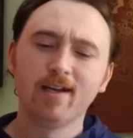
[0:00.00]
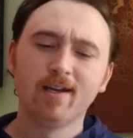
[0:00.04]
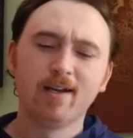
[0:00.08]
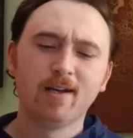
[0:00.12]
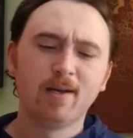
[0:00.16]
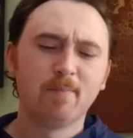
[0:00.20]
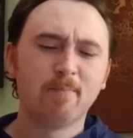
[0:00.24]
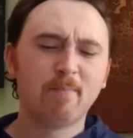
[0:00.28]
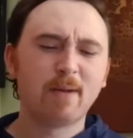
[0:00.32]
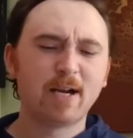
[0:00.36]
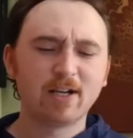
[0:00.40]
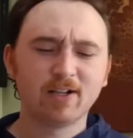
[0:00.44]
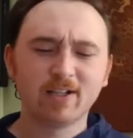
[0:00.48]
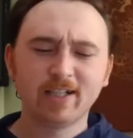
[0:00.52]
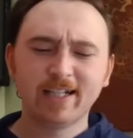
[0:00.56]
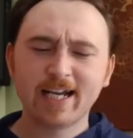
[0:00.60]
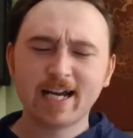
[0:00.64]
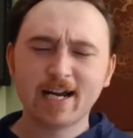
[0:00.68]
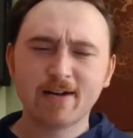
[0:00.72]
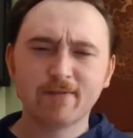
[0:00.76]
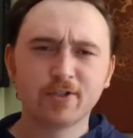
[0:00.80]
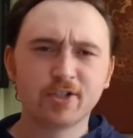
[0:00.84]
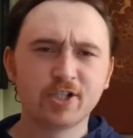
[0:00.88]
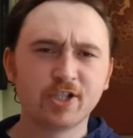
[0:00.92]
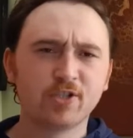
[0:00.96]
Barely
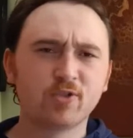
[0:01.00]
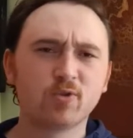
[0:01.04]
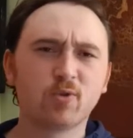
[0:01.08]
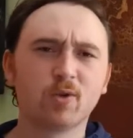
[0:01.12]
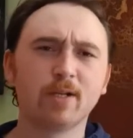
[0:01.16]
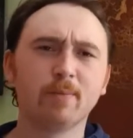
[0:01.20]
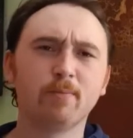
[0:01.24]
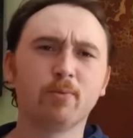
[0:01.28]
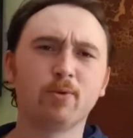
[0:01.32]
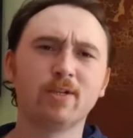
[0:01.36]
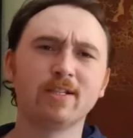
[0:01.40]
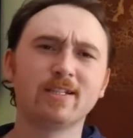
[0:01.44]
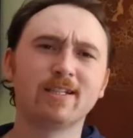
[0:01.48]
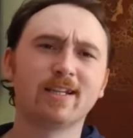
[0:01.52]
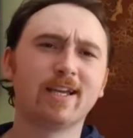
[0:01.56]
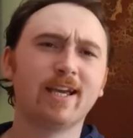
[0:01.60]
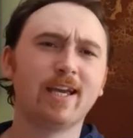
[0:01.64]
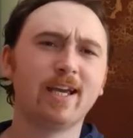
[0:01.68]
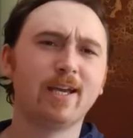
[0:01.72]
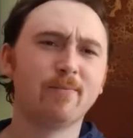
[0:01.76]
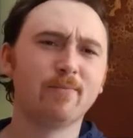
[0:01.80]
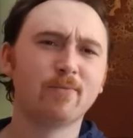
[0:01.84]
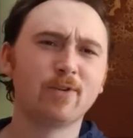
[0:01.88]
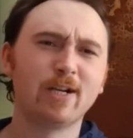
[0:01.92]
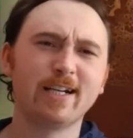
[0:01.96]
averaging 20 points a
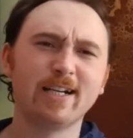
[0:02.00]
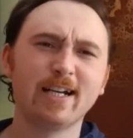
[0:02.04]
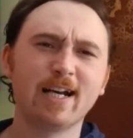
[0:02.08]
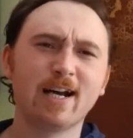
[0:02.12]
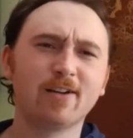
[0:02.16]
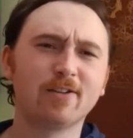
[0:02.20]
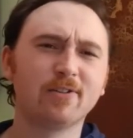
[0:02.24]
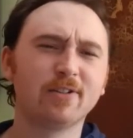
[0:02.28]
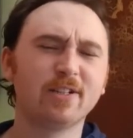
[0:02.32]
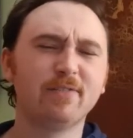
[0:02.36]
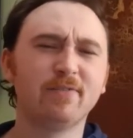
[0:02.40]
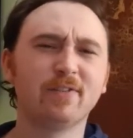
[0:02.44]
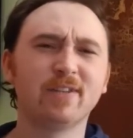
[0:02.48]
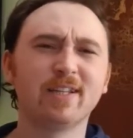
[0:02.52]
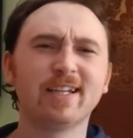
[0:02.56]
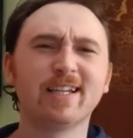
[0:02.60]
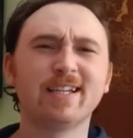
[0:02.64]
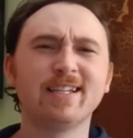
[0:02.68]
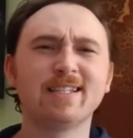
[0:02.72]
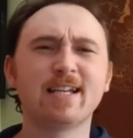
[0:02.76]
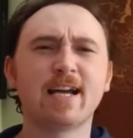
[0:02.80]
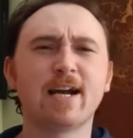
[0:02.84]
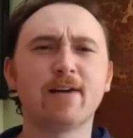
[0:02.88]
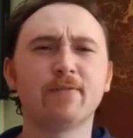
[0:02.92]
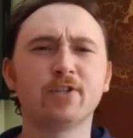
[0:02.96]
game right now. I don't even think
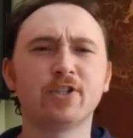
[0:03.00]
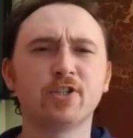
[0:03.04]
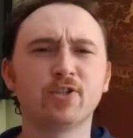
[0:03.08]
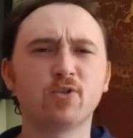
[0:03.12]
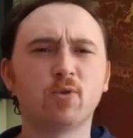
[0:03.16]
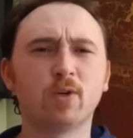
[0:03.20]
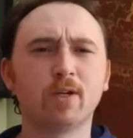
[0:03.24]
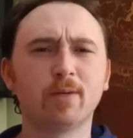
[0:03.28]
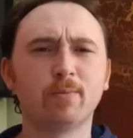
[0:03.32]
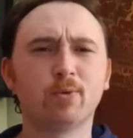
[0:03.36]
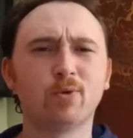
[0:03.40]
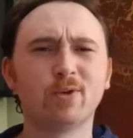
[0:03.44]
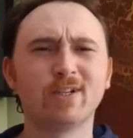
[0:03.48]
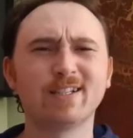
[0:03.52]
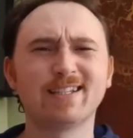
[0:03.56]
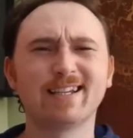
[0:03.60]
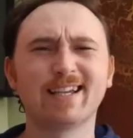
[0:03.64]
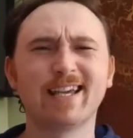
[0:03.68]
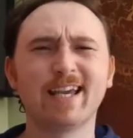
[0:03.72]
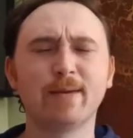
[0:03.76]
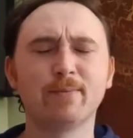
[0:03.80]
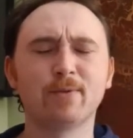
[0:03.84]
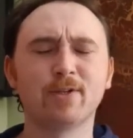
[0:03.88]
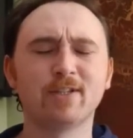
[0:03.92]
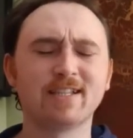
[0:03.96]
he's averaging 20 points a
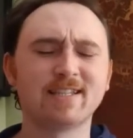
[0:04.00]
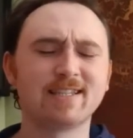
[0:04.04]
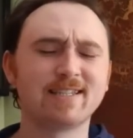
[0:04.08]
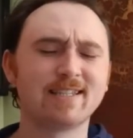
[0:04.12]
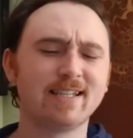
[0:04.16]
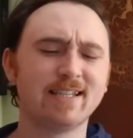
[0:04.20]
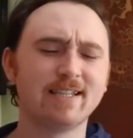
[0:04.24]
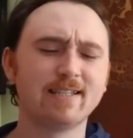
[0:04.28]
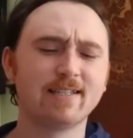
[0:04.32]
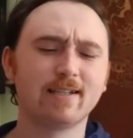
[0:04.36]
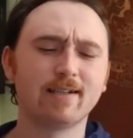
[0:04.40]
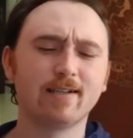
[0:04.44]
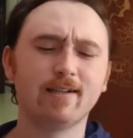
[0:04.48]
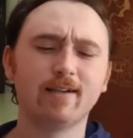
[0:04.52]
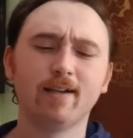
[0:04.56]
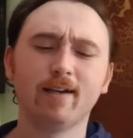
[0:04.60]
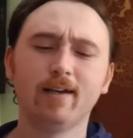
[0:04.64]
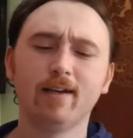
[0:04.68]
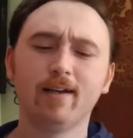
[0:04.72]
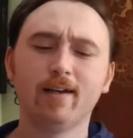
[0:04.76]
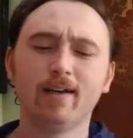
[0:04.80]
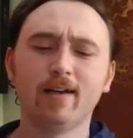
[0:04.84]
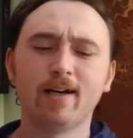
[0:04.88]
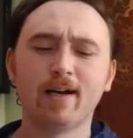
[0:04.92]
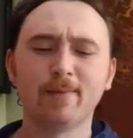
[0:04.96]
game on the season.
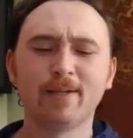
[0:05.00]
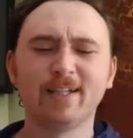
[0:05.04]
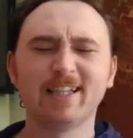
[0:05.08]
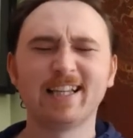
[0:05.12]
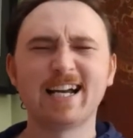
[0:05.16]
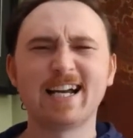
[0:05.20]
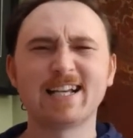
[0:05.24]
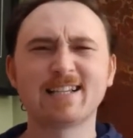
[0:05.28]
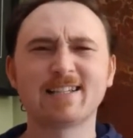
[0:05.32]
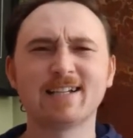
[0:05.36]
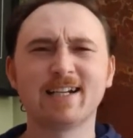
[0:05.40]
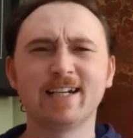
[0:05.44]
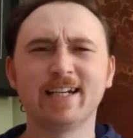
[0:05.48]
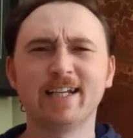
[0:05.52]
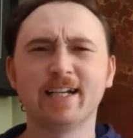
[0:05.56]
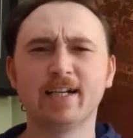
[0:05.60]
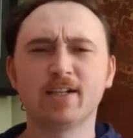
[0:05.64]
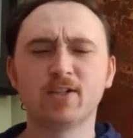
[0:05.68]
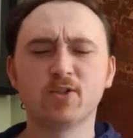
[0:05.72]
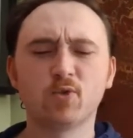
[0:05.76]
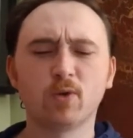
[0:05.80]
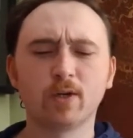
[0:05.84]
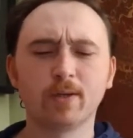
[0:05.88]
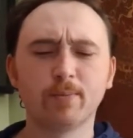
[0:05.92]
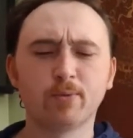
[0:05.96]
I mean, last night he had a
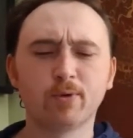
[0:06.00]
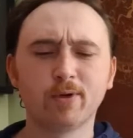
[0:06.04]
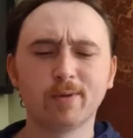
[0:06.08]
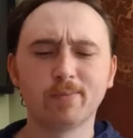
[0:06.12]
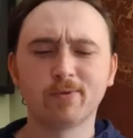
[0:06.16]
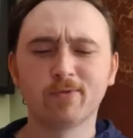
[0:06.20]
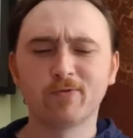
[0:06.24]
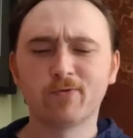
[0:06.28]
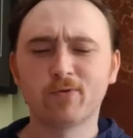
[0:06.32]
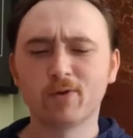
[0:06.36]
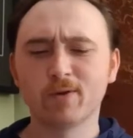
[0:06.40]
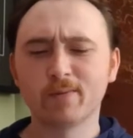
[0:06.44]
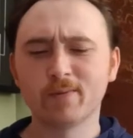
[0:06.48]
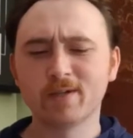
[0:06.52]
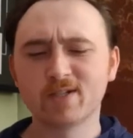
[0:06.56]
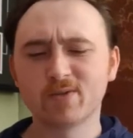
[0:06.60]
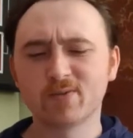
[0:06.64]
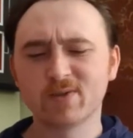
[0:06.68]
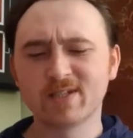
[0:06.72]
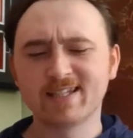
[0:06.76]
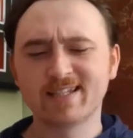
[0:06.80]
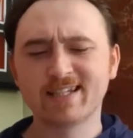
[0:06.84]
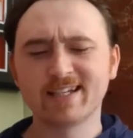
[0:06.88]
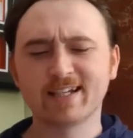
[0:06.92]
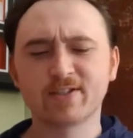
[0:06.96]
20-point performance
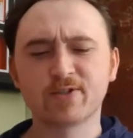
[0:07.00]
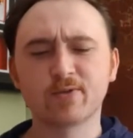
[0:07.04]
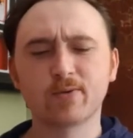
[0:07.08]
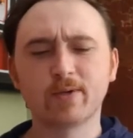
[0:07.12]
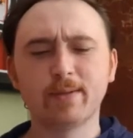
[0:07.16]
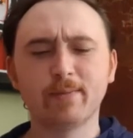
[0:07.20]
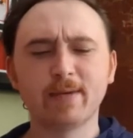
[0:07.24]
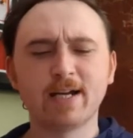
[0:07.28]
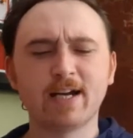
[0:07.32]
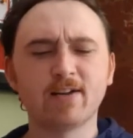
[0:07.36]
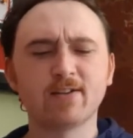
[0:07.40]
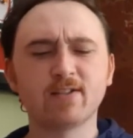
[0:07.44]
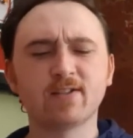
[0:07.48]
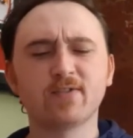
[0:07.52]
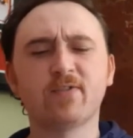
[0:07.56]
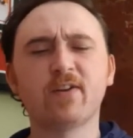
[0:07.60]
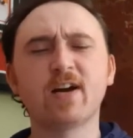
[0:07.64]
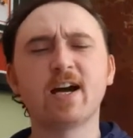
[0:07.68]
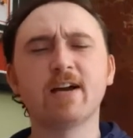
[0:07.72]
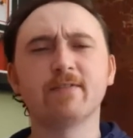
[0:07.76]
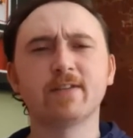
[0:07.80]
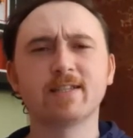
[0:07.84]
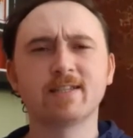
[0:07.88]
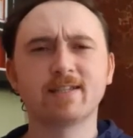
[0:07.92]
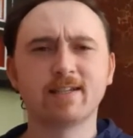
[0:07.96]
with 6 rebounds,
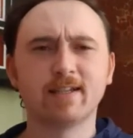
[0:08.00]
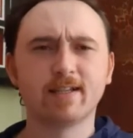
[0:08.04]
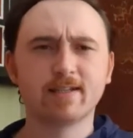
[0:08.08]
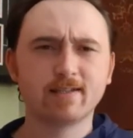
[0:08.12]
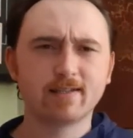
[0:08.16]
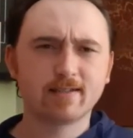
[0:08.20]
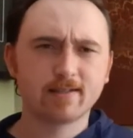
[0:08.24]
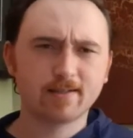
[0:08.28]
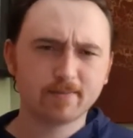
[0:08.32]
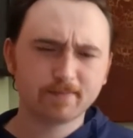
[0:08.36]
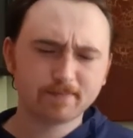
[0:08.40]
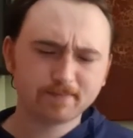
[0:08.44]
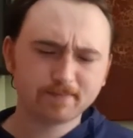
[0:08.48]
5 assists,